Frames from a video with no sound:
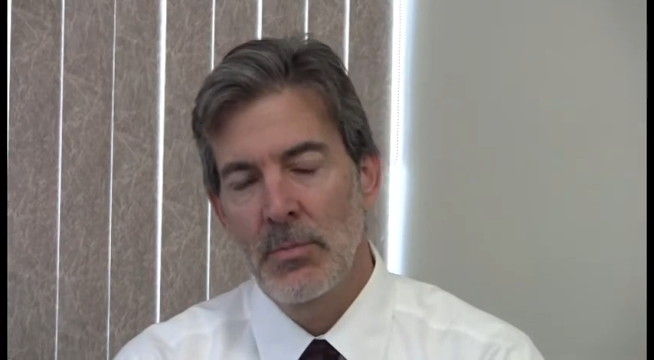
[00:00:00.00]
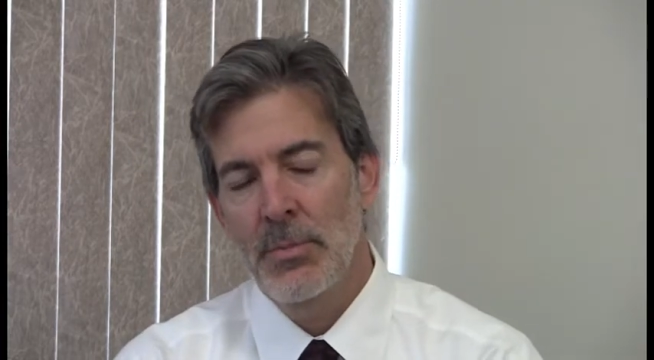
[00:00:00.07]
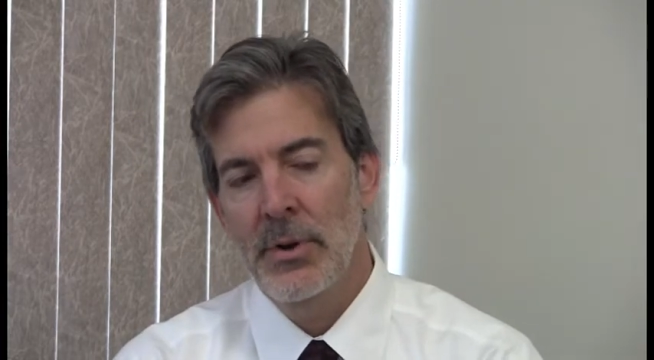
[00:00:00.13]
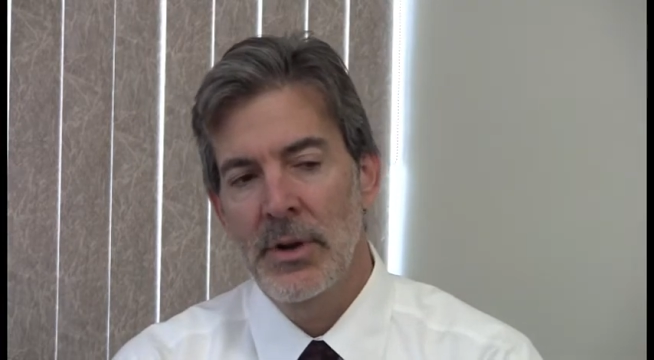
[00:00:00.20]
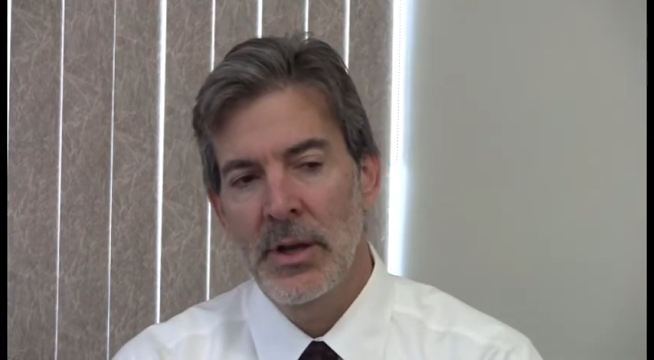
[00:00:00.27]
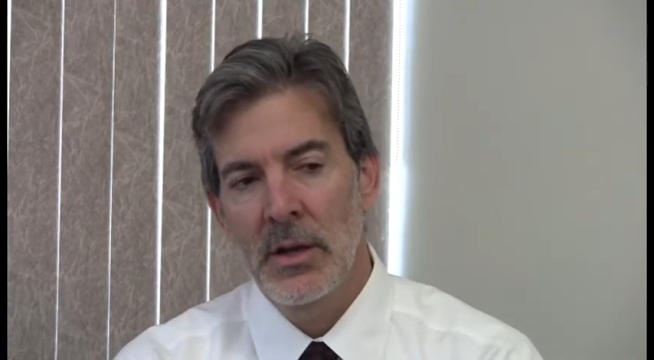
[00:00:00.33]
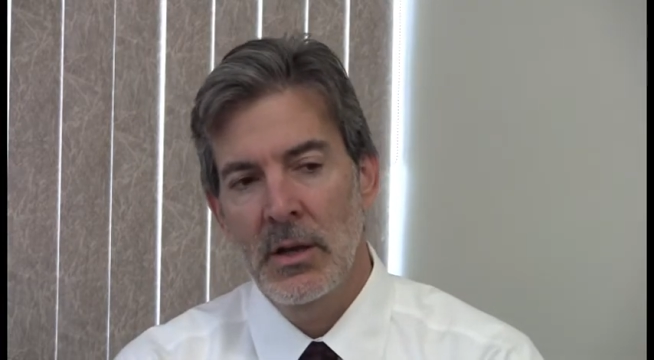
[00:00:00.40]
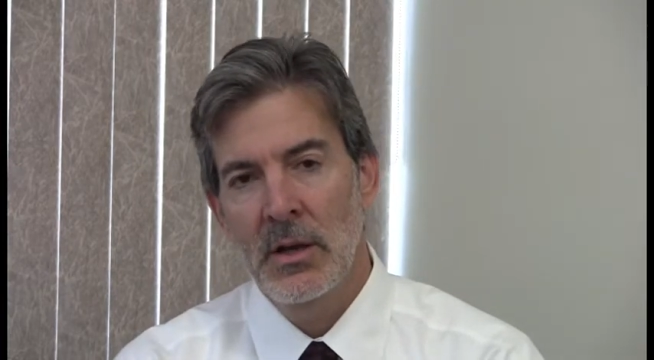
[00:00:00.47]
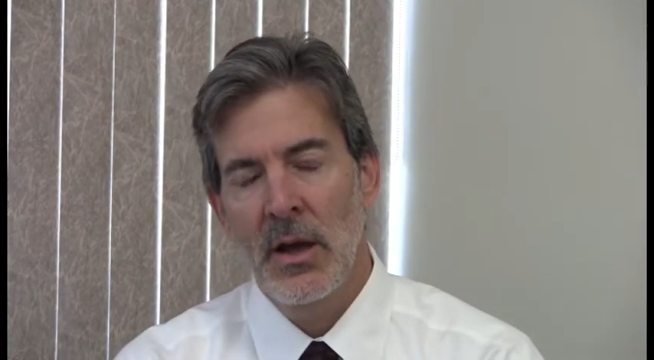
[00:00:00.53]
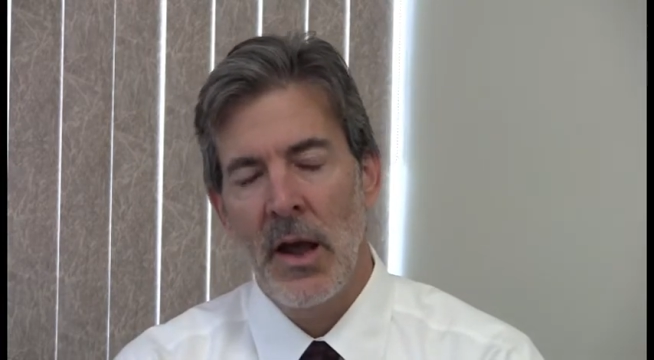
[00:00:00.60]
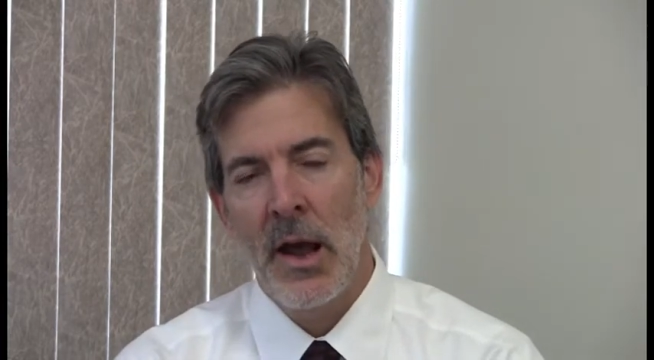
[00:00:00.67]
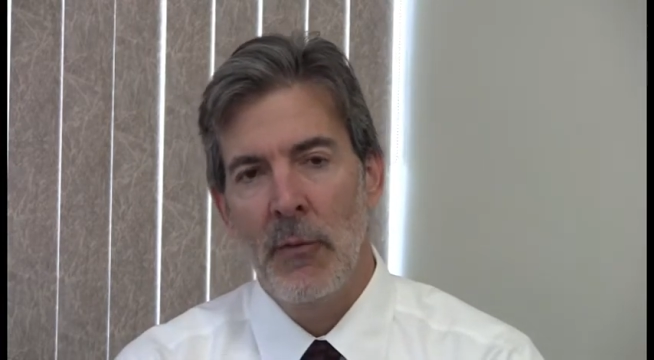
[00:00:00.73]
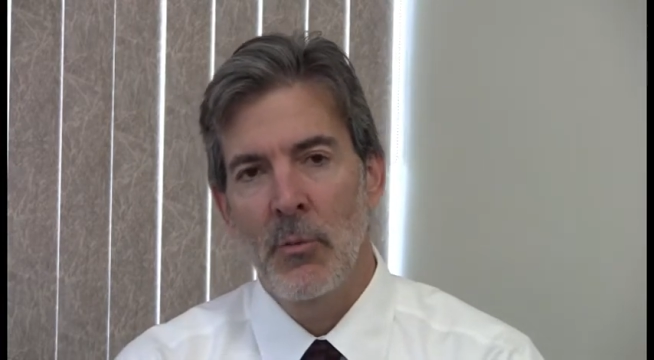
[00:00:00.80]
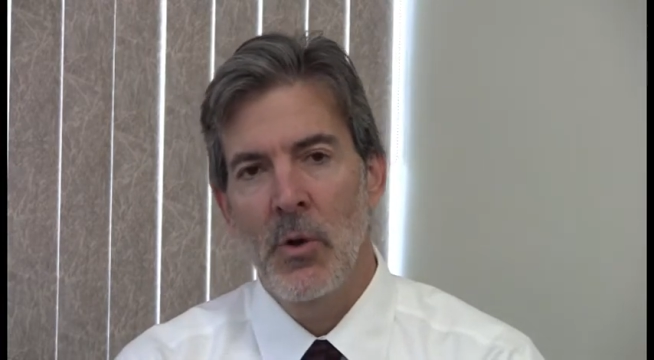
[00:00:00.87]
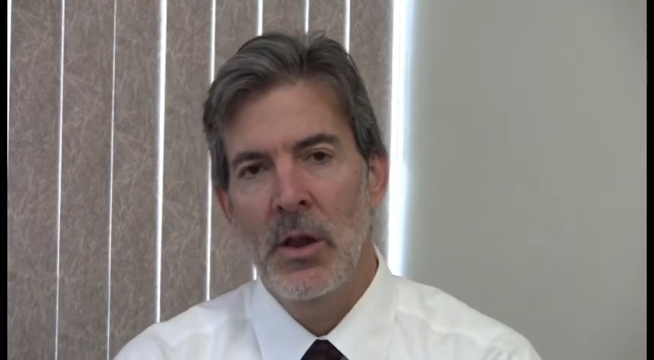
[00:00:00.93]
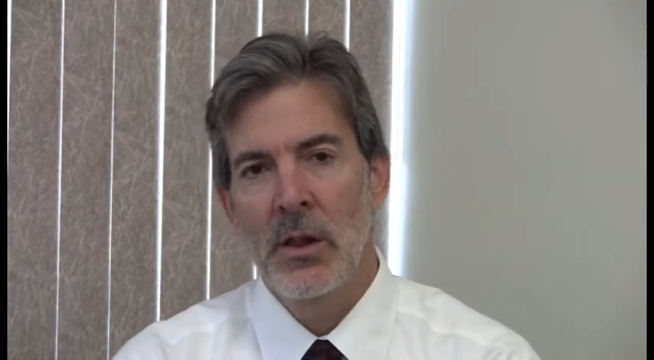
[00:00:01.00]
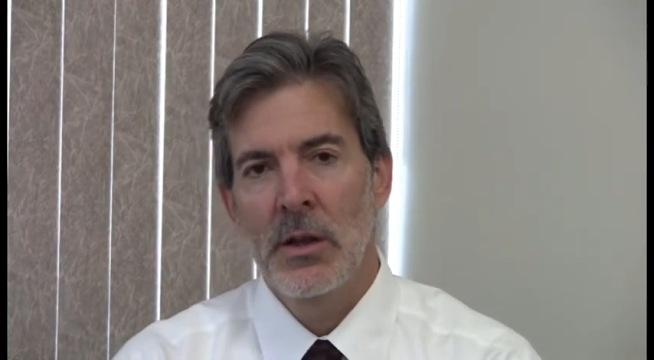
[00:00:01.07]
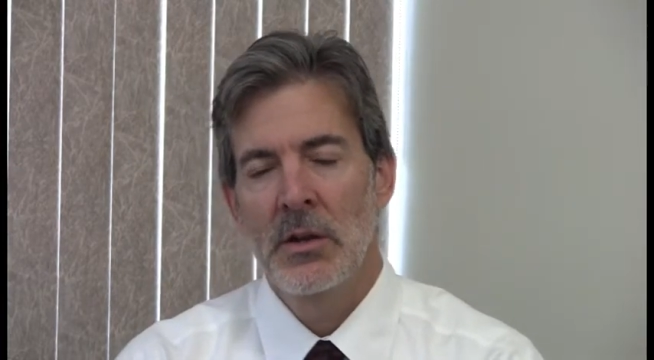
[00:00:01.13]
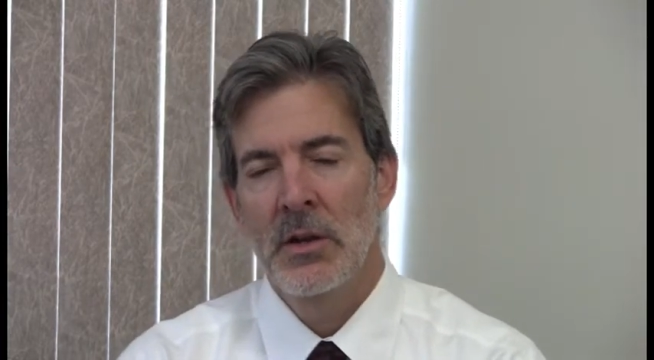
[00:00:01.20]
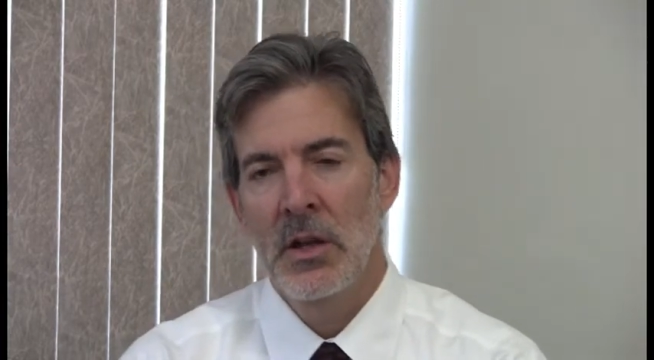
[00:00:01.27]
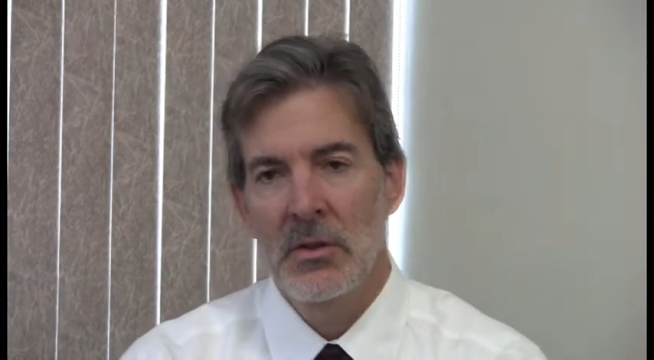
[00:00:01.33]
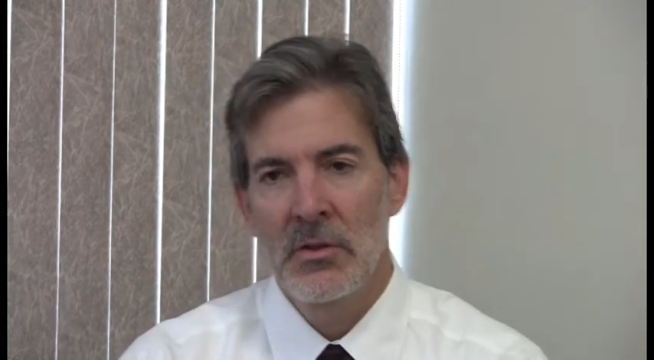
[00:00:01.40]
a pretty good guy,
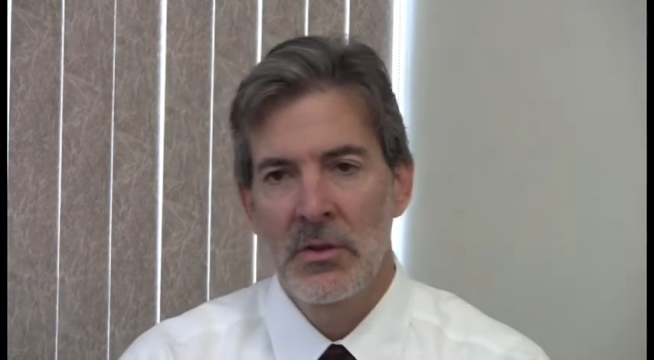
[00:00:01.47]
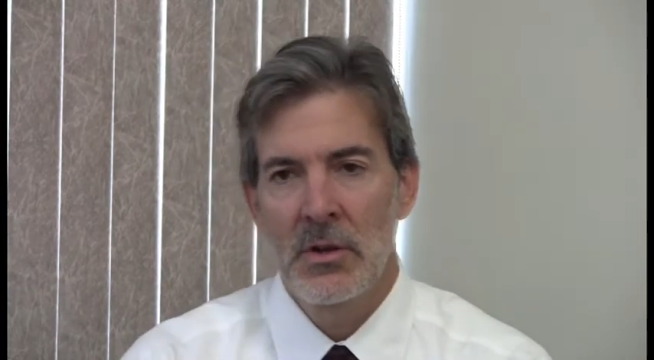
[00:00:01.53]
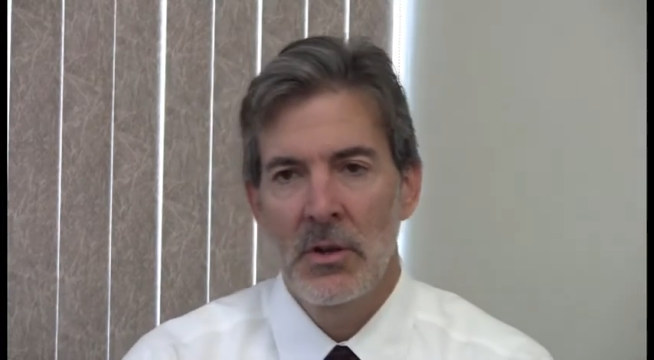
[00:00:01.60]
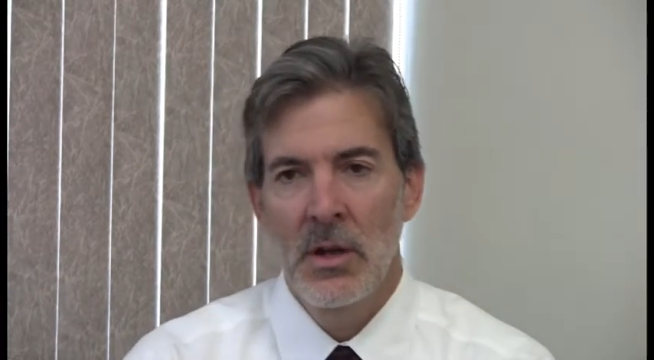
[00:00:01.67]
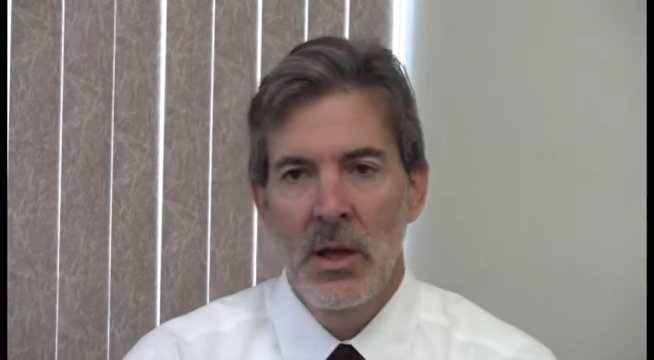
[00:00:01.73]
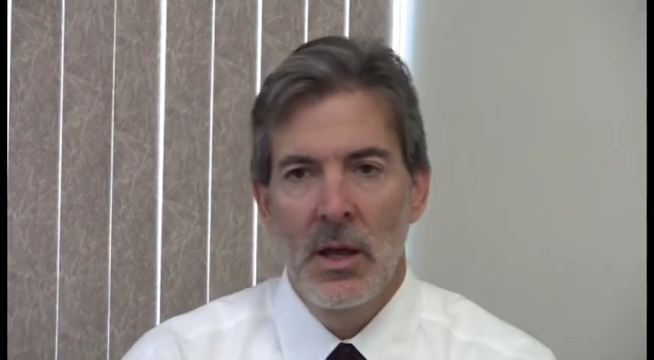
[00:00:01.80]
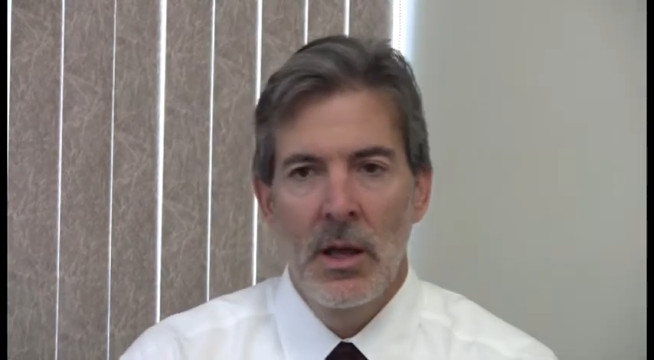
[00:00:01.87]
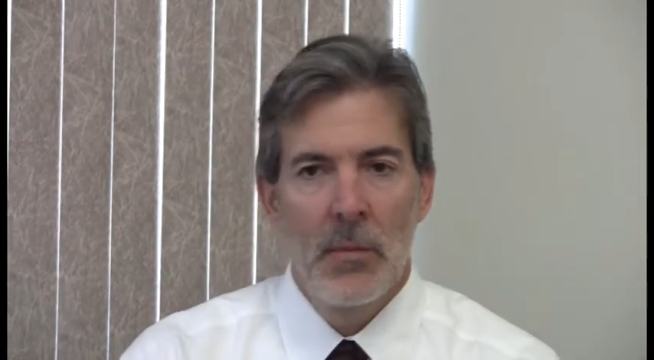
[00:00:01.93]
well-intentioned,